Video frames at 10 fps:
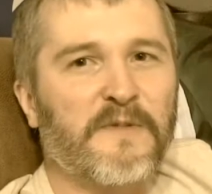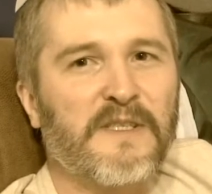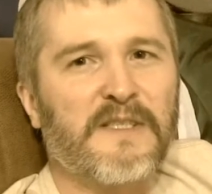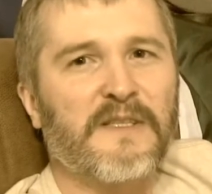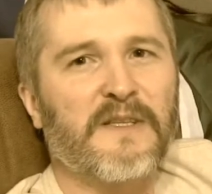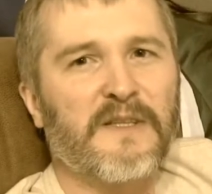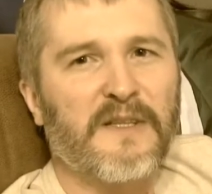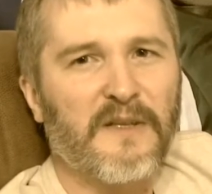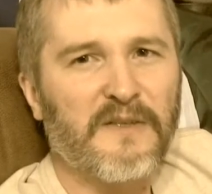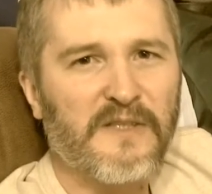Just
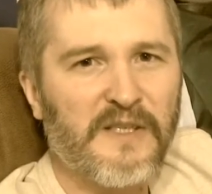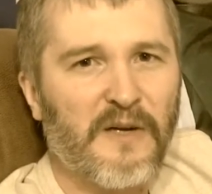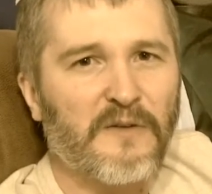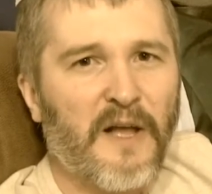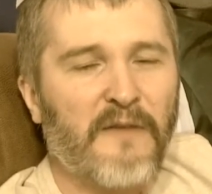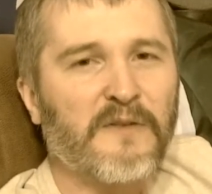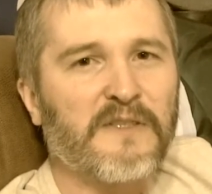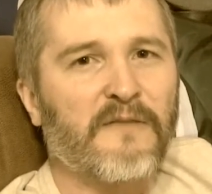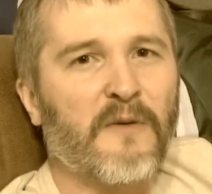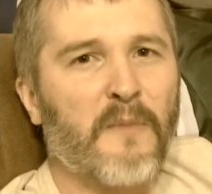the sheer
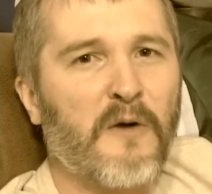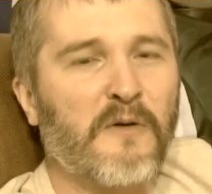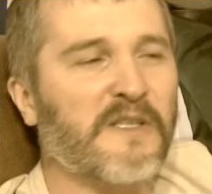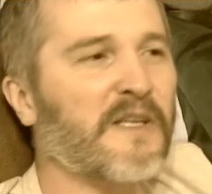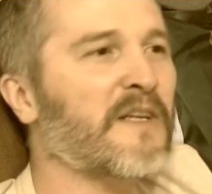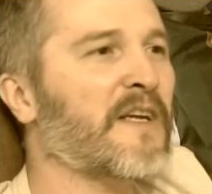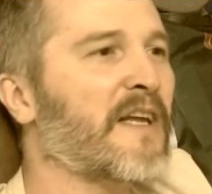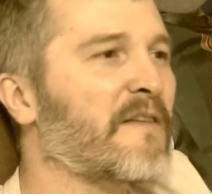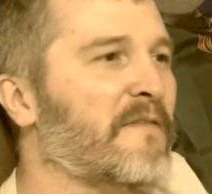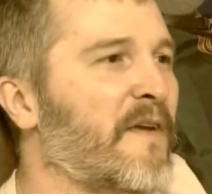levels of emotion. You
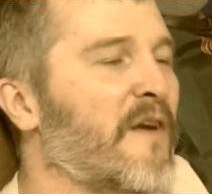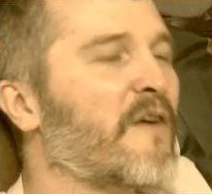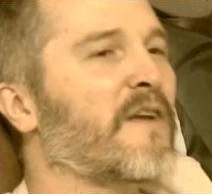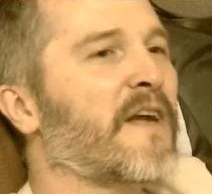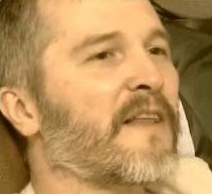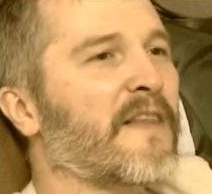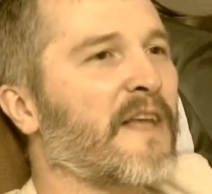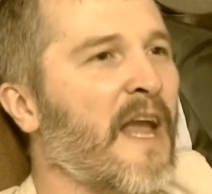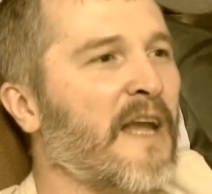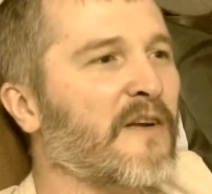got the fear, you got
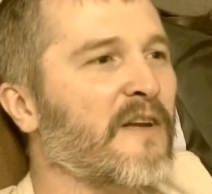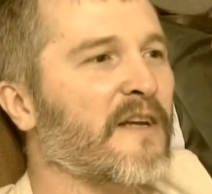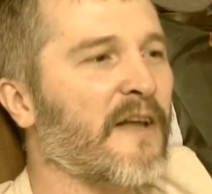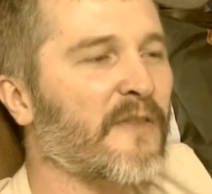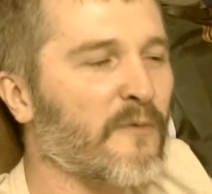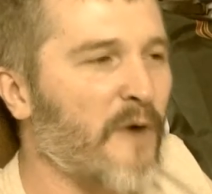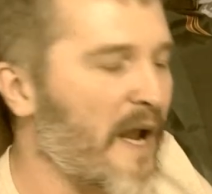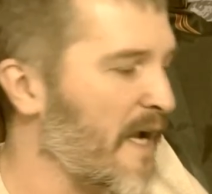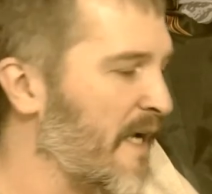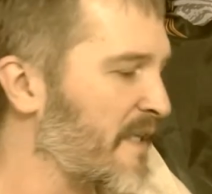the anger, you got the
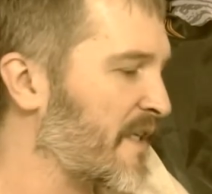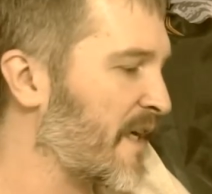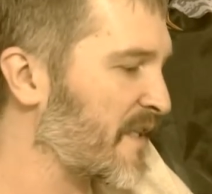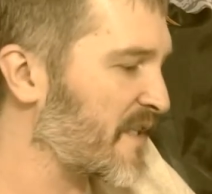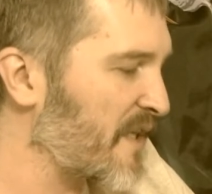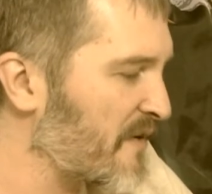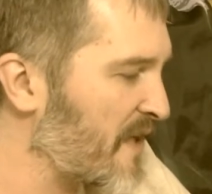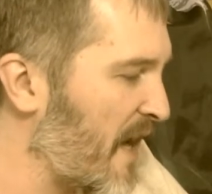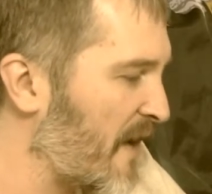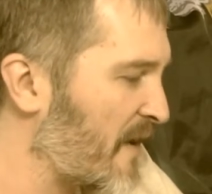rage, you got the sheer
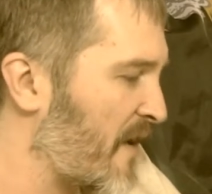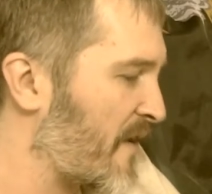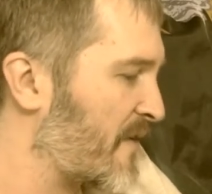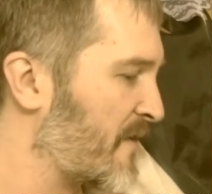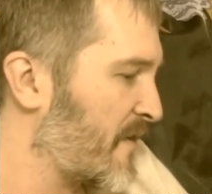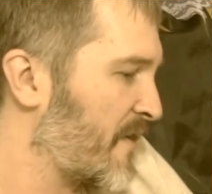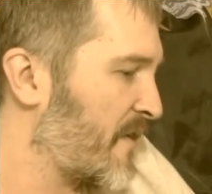terror.